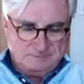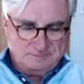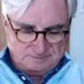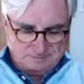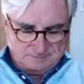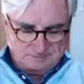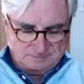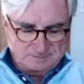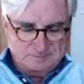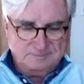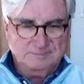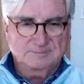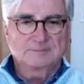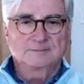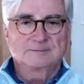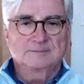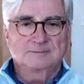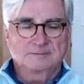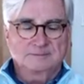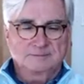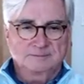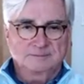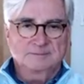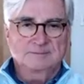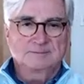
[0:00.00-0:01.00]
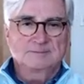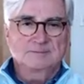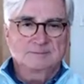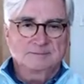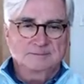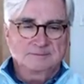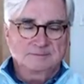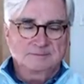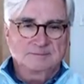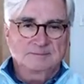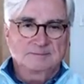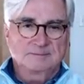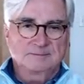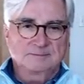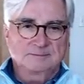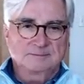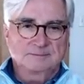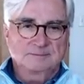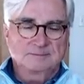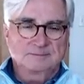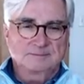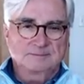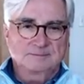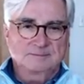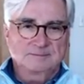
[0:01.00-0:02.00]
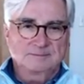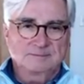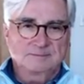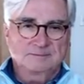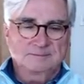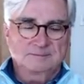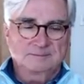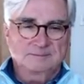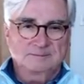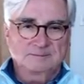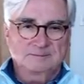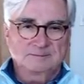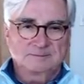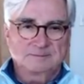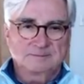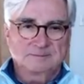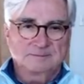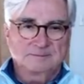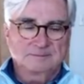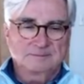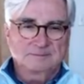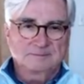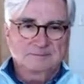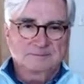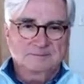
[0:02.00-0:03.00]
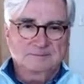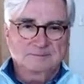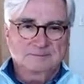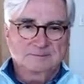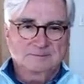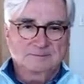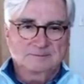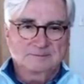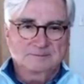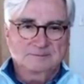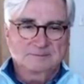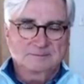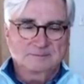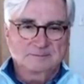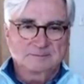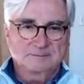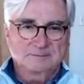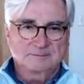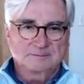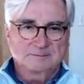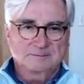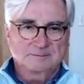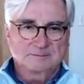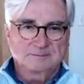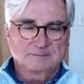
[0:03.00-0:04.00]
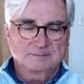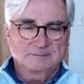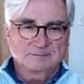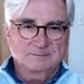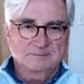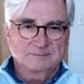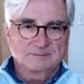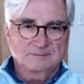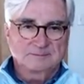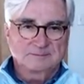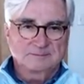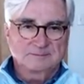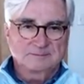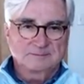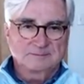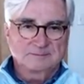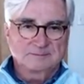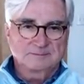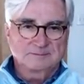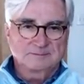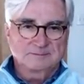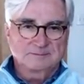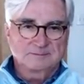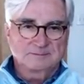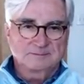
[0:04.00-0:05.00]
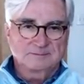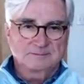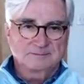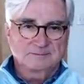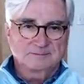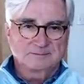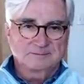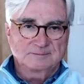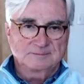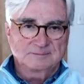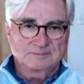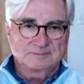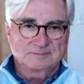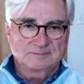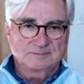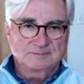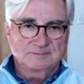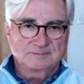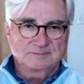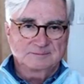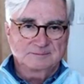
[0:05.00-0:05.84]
This person isn't speaking.